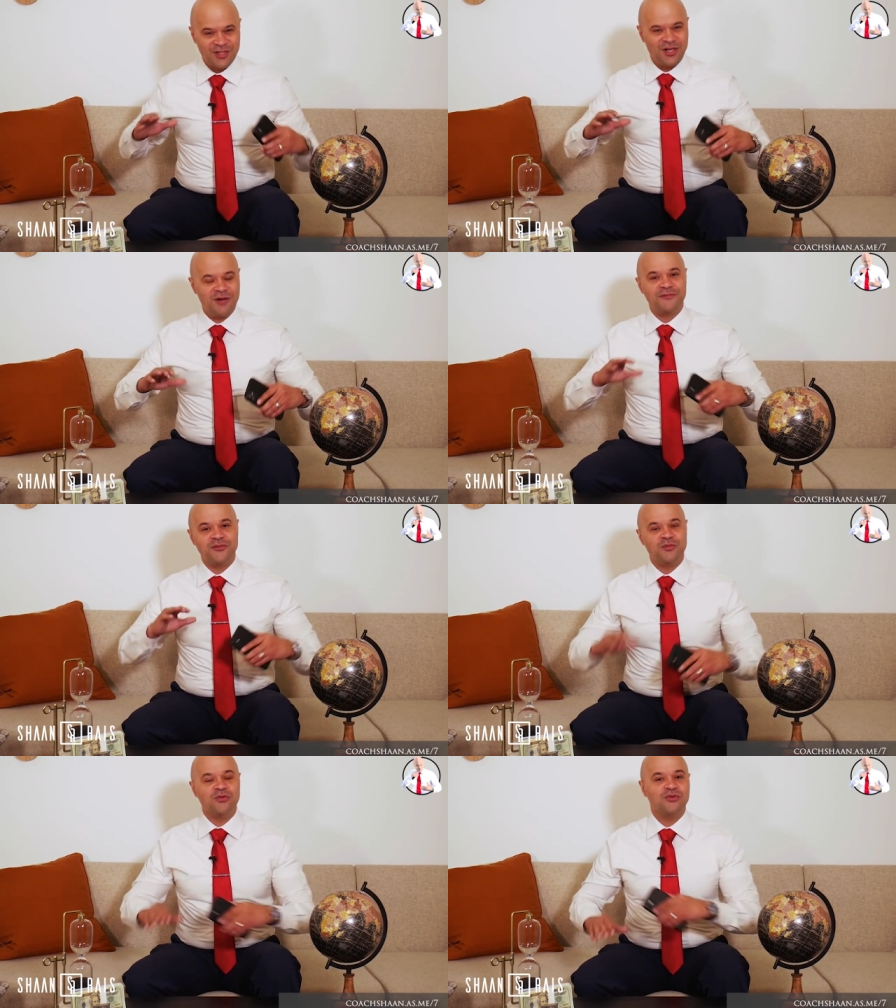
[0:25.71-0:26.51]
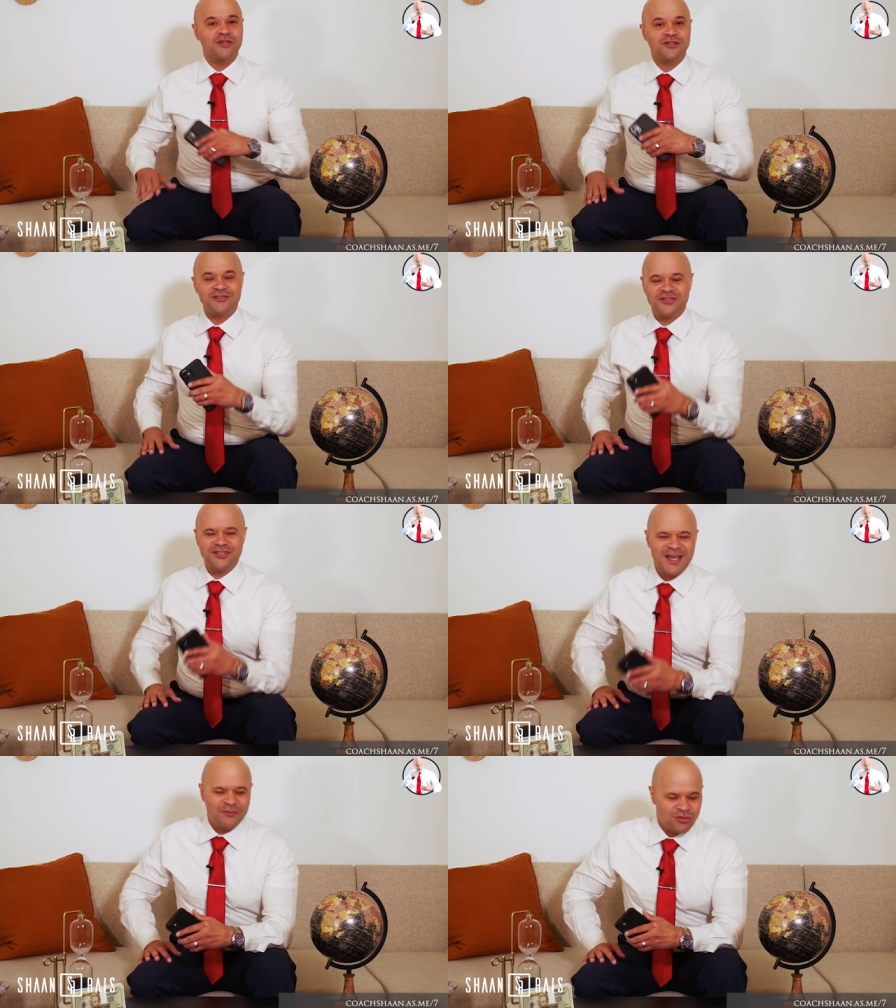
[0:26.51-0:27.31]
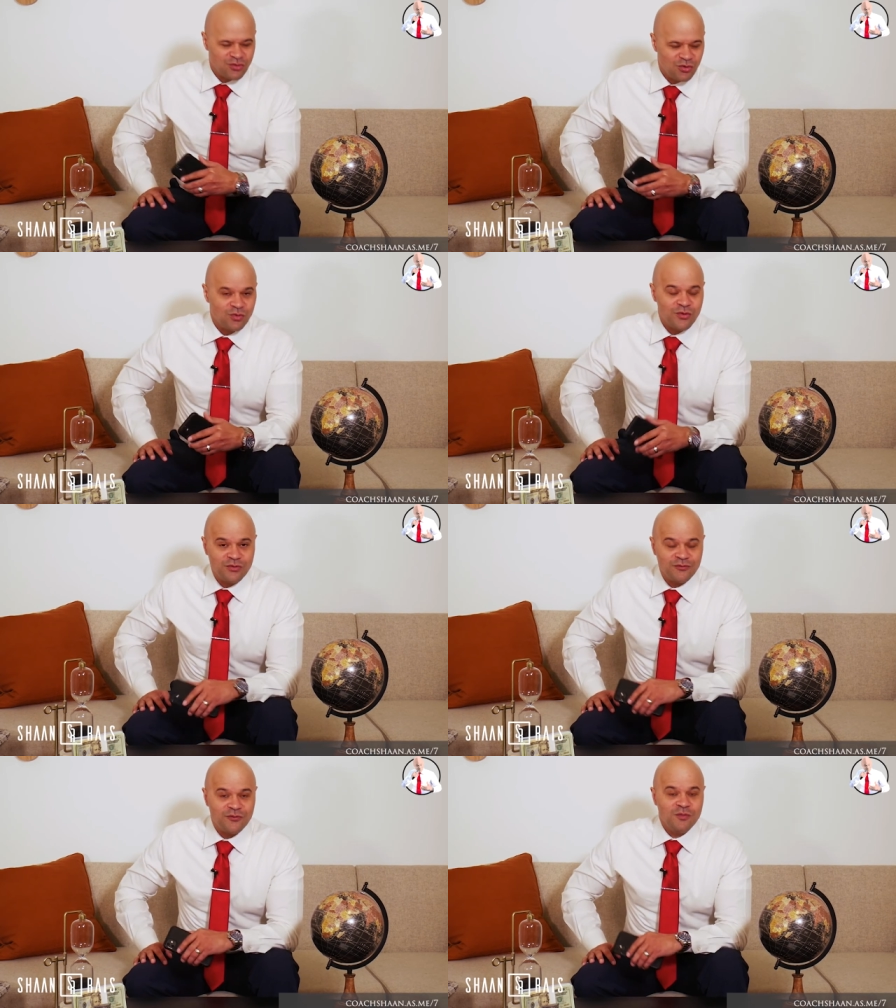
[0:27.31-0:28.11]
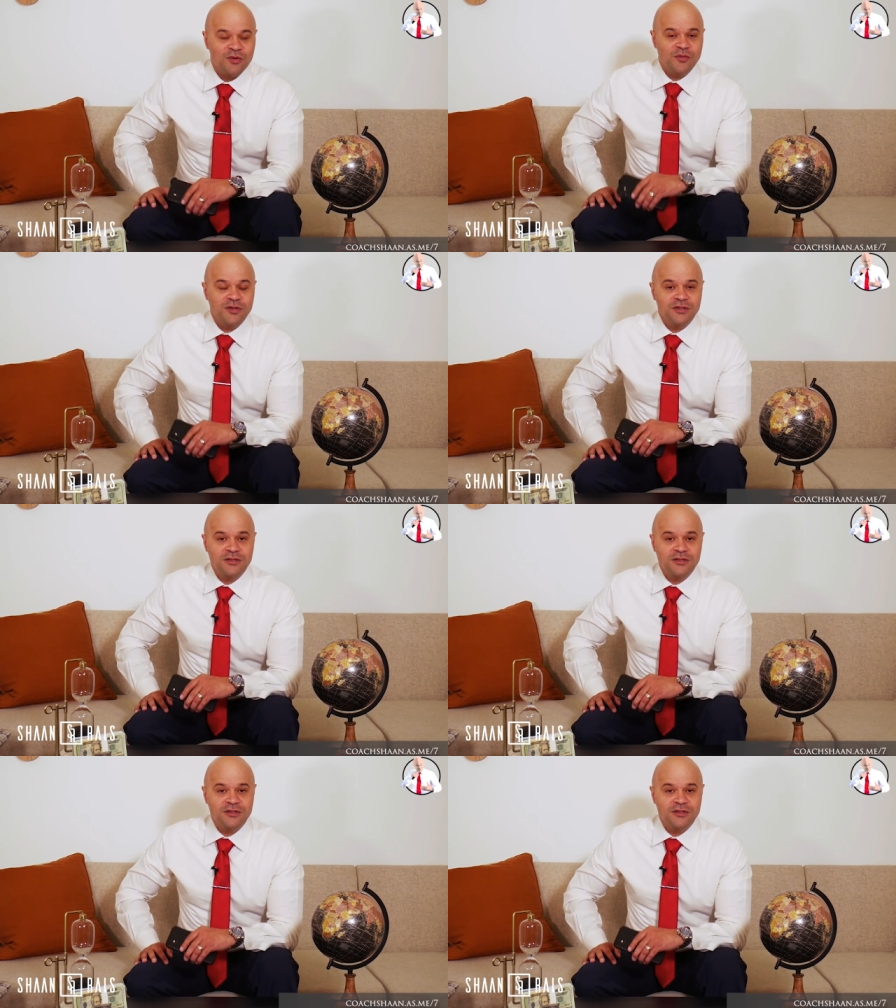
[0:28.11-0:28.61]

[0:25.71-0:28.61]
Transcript: comfortable to just have a talk with you for a moment.